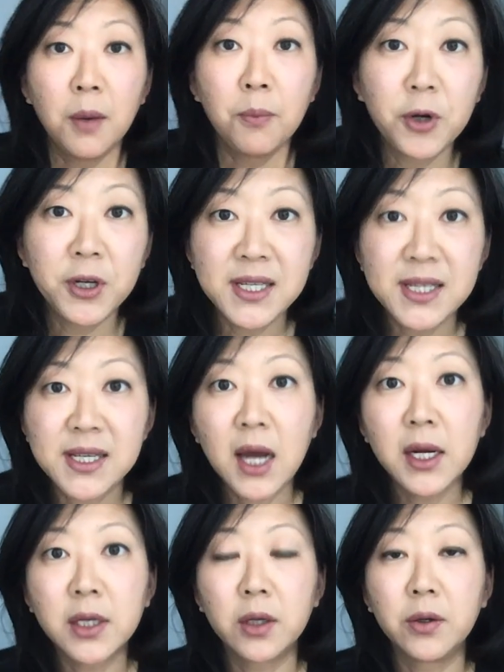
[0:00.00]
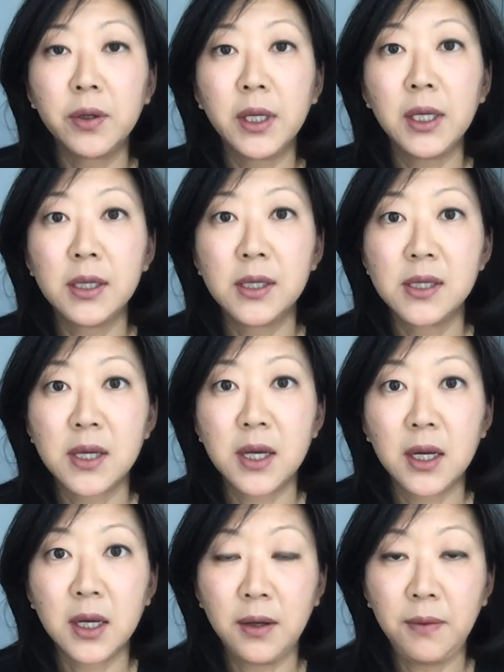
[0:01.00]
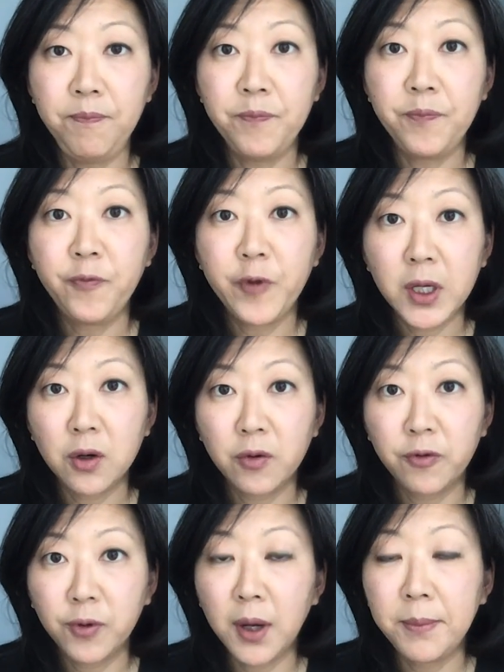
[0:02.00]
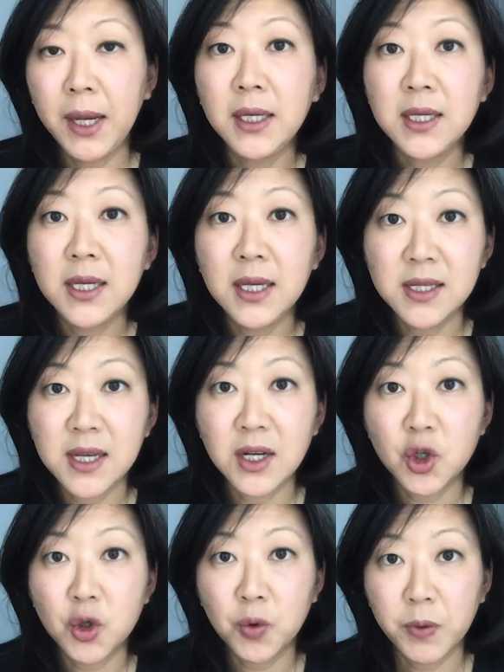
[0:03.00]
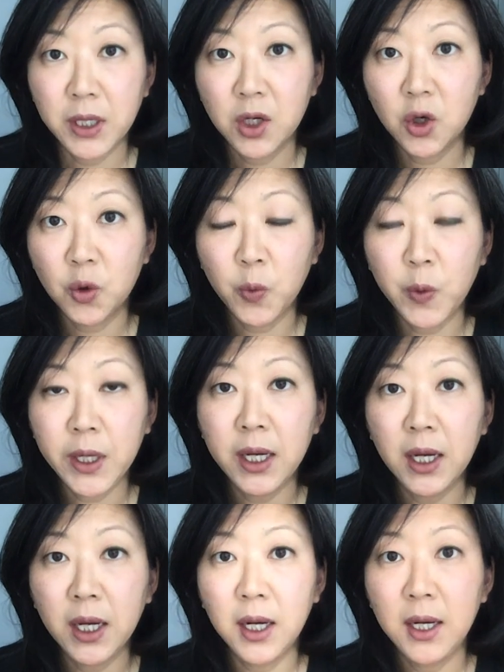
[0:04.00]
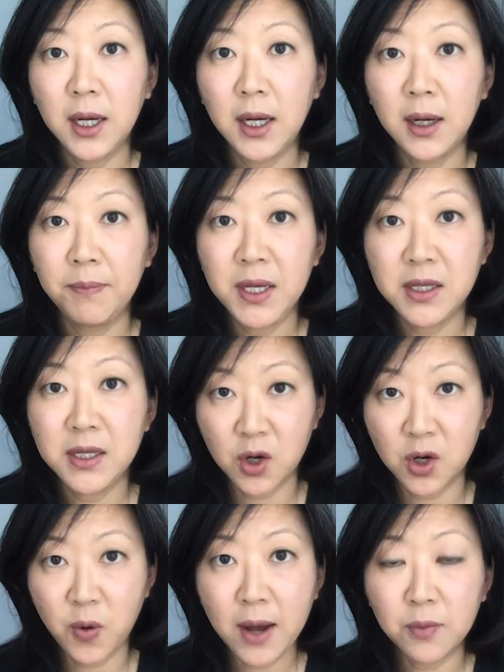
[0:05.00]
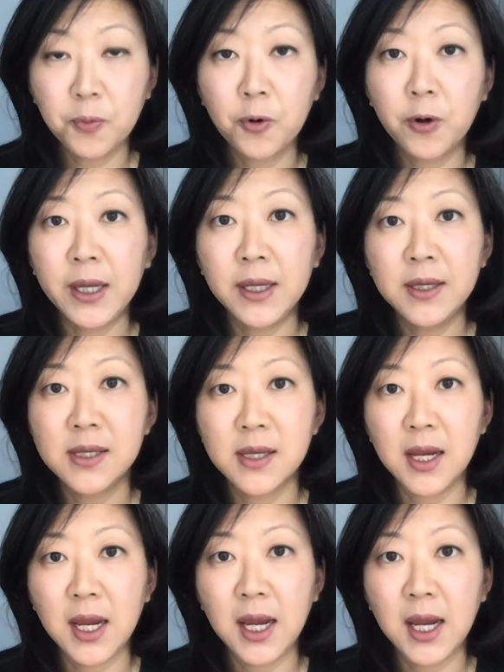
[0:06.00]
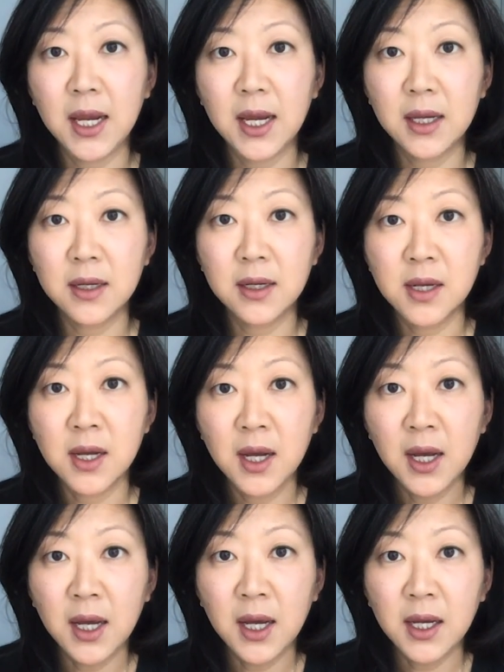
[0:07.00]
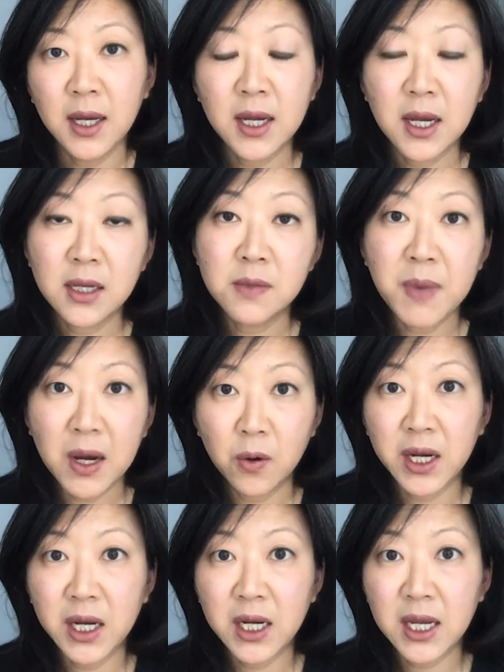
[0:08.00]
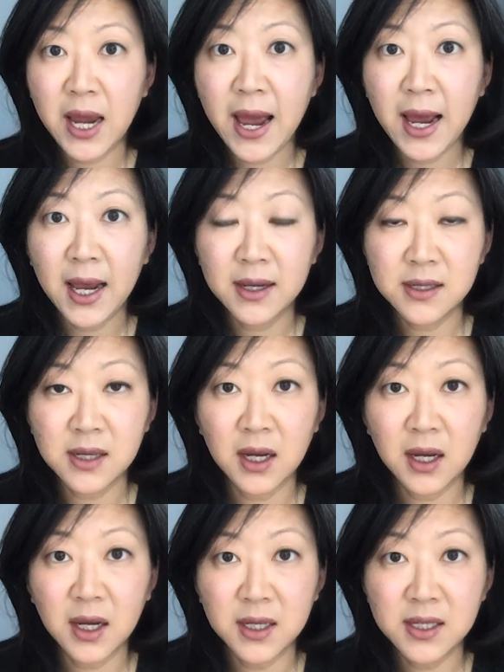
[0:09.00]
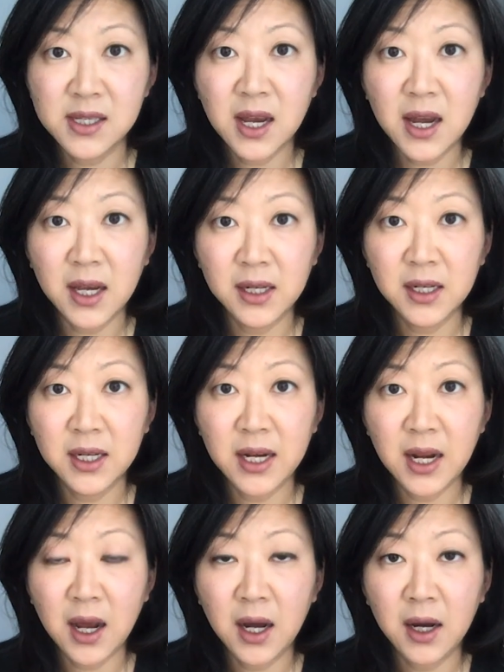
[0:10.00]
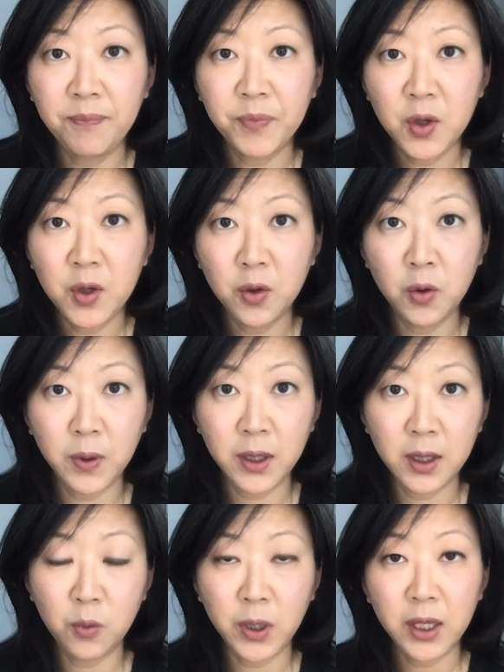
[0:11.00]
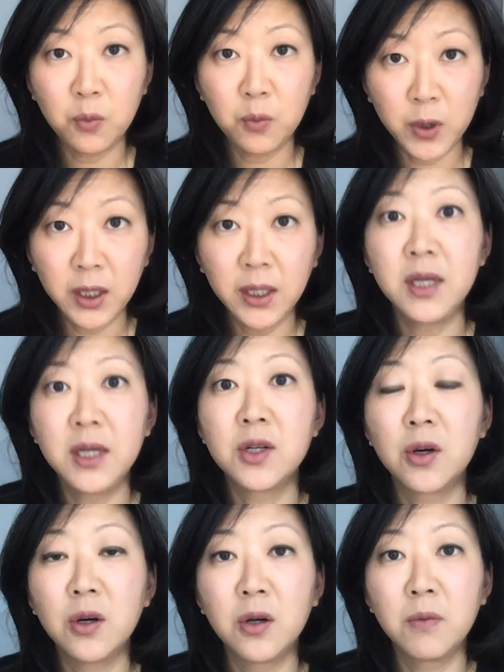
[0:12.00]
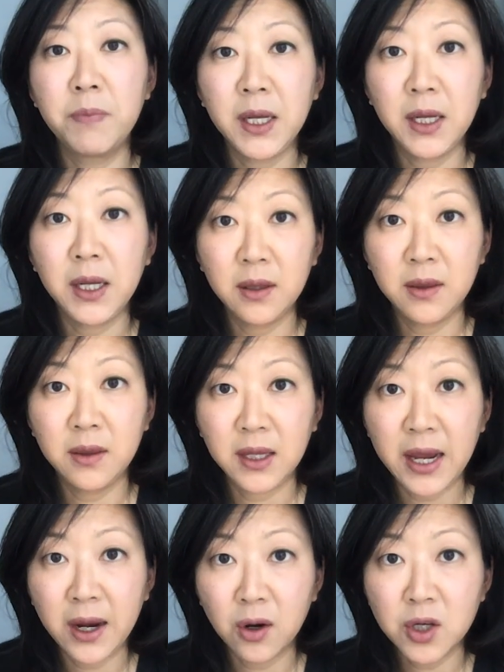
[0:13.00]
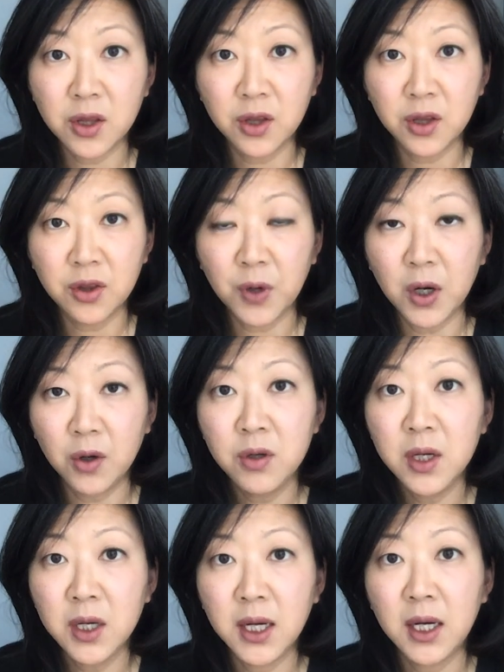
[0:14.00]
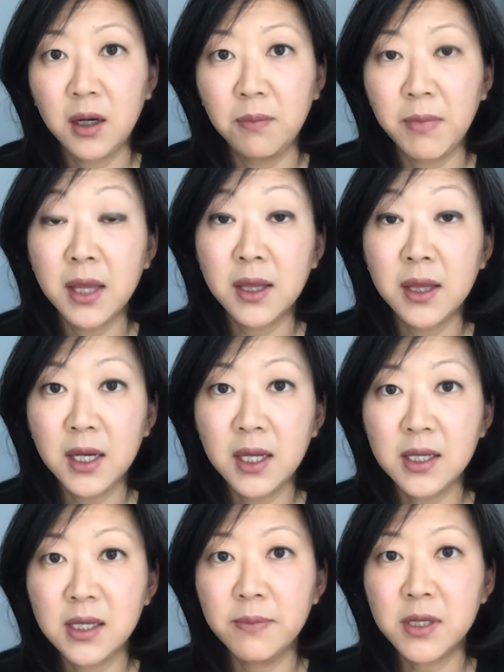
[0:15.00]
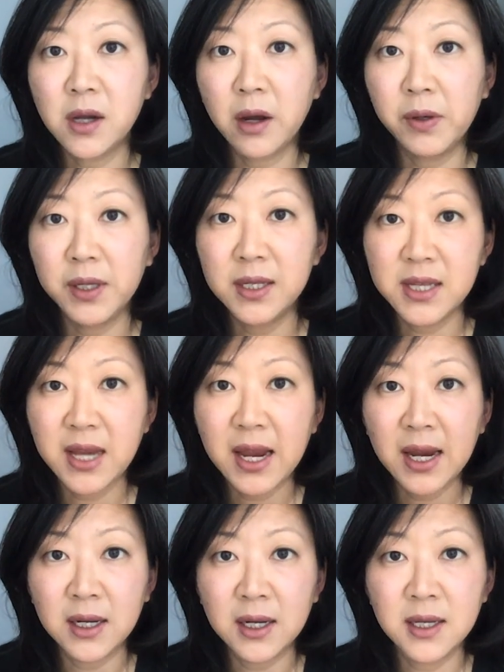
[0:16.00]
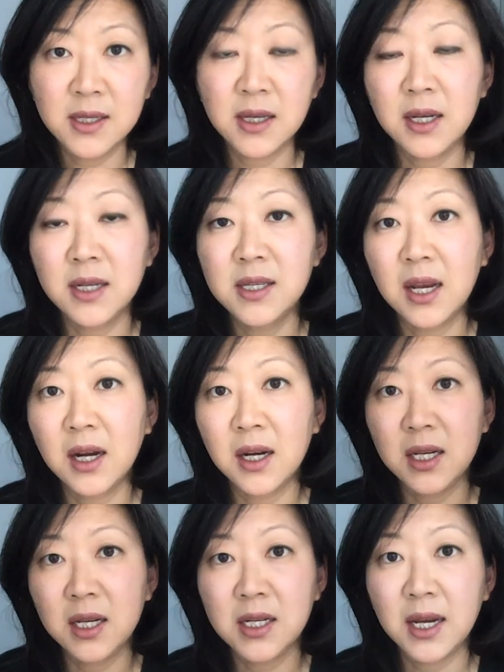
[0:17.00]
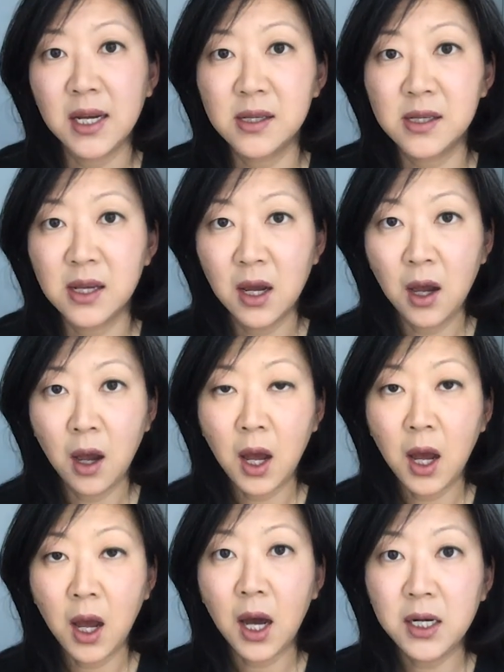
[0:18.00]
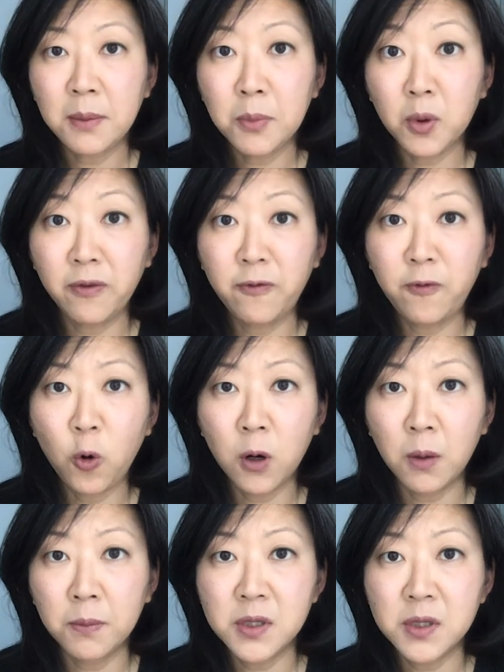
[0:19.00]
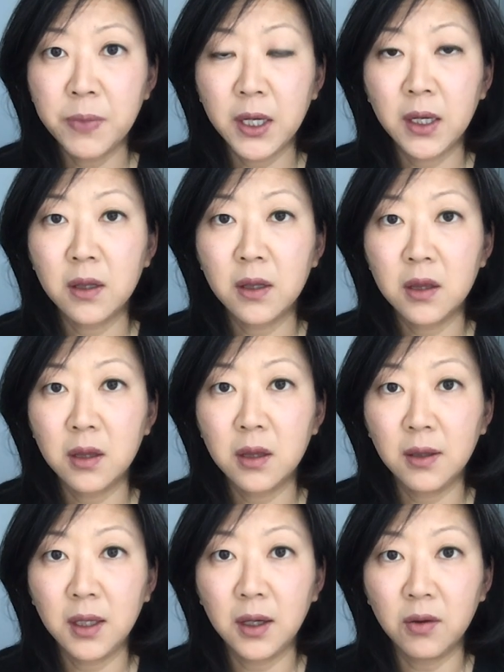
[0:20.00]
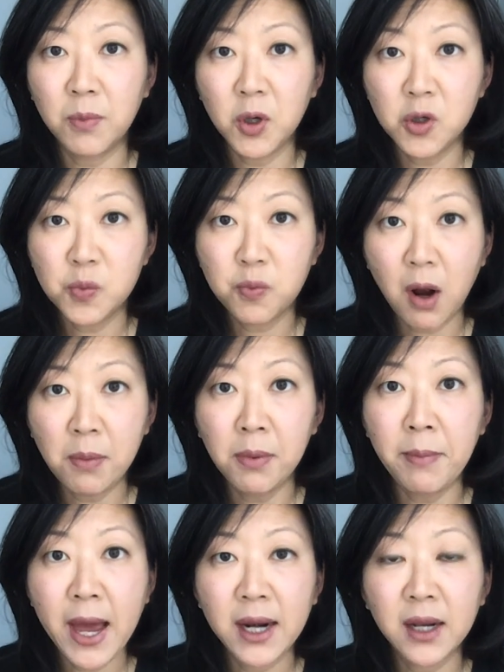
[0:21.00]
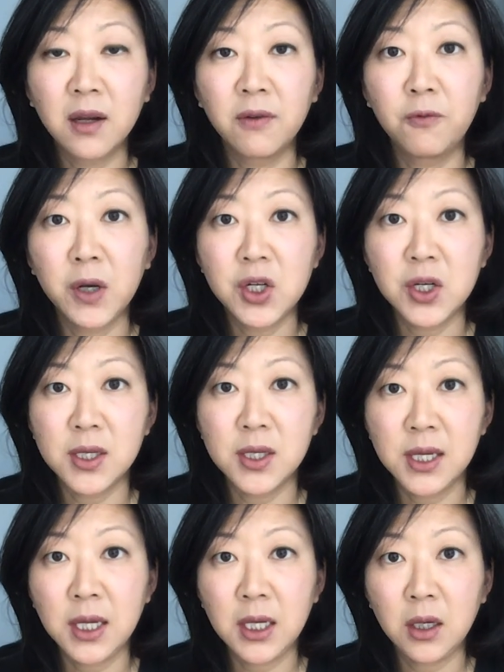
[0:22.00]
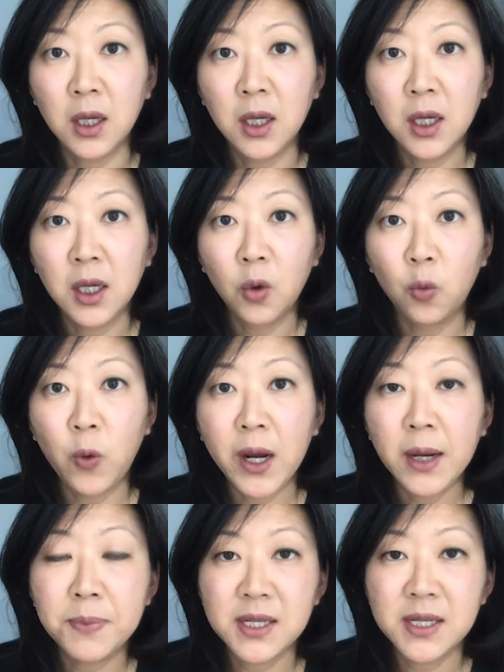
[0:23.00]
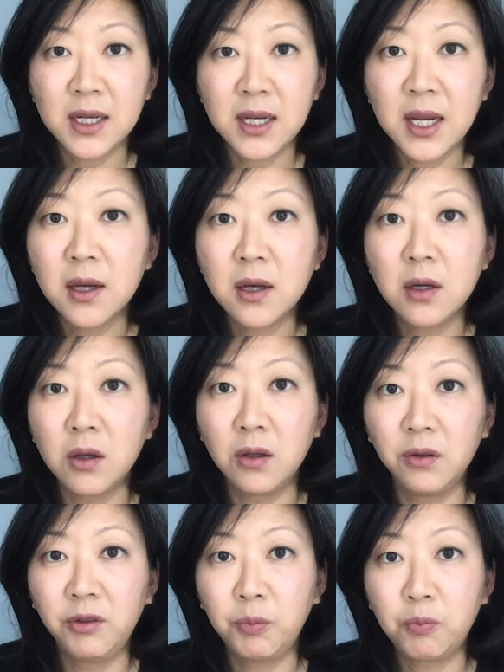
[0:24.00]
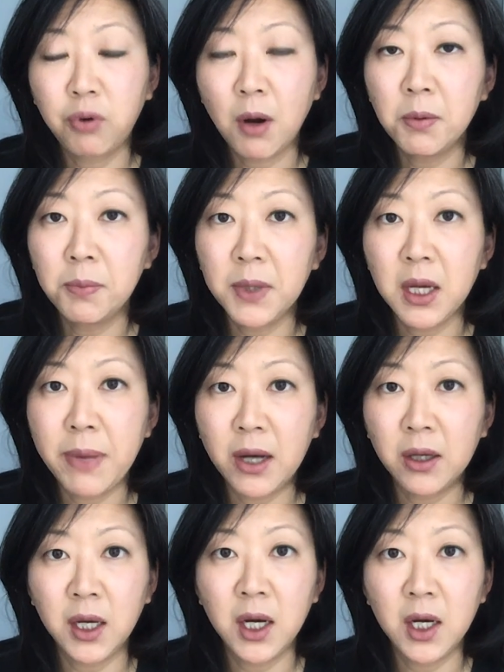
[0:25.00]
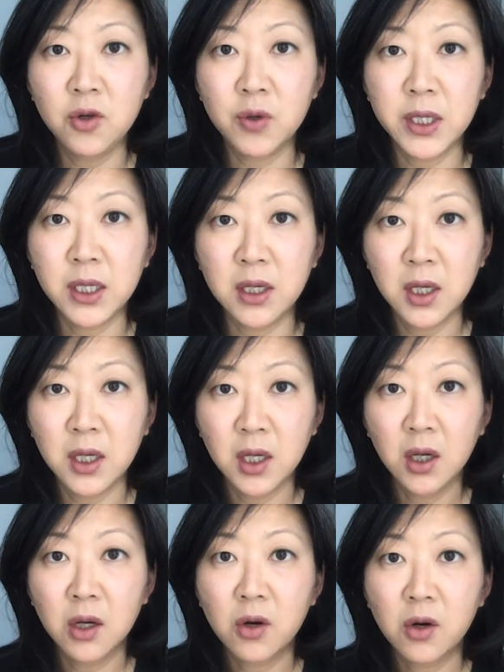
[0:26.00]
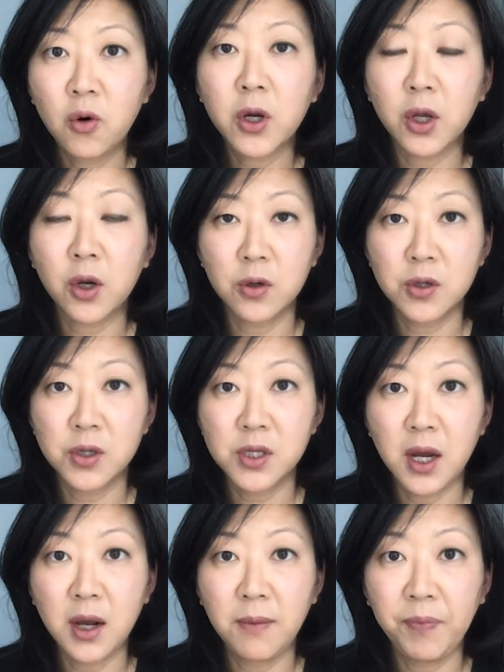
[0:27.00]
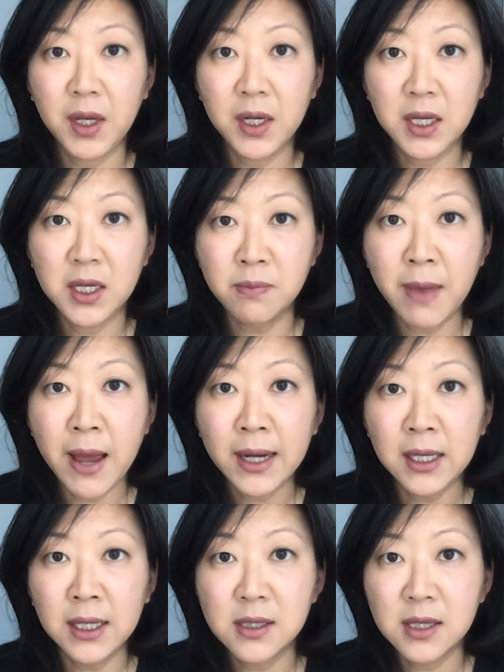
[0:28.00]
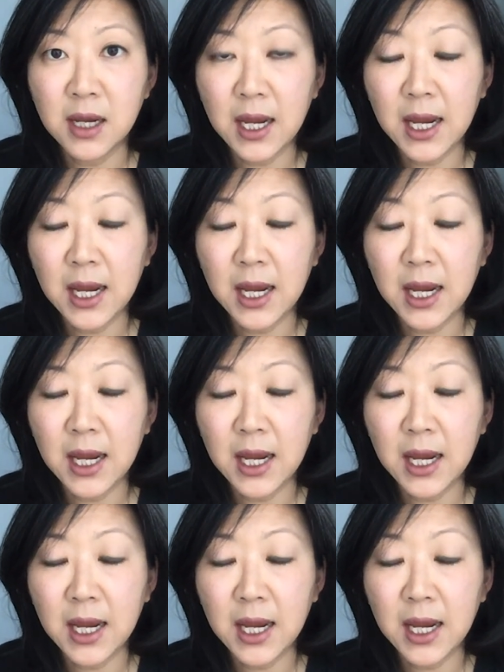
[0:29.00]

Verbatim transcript: Prince Sado is a figure from 18th century Korea. Um, he's the crown prince and he gets married. He has a son, and um, who will in turn be the heir to the throne. Um, and then he seems to go insane. His insanity takes a number of forms, but you know the most problematic of which is he rapes and kills probably about a hundred courtiers um, in his madness.